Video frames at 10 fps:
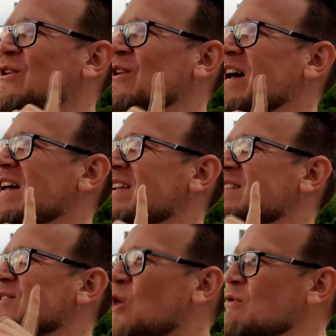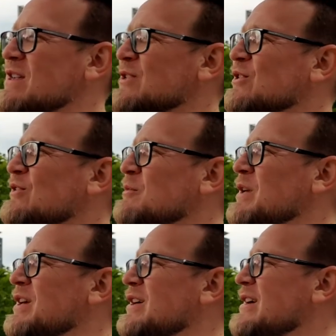but the last 2 years, because
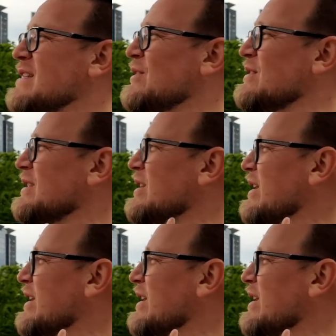of the pandemic,